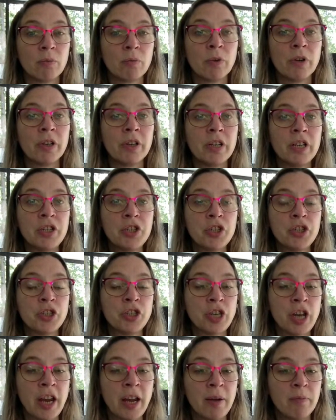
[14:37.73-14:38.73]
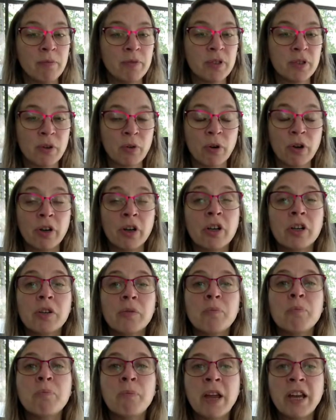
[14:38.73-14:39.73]
really shaped or
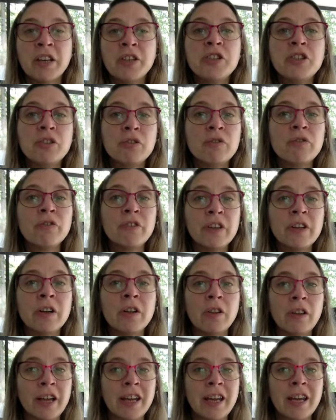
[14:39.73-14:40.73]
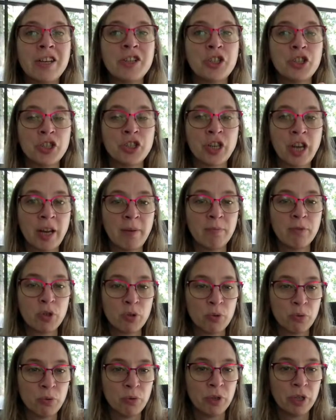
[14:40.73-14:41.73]
made you feel like it shaped
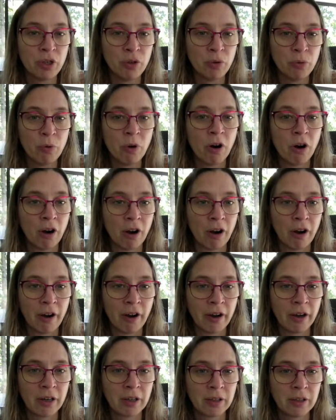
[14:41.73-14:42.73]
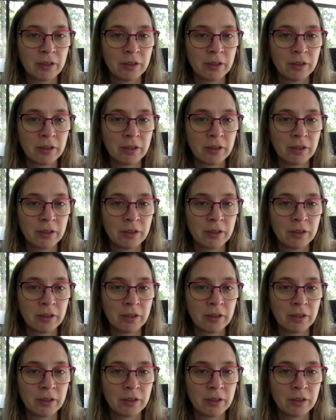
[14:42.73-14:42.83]
who you are?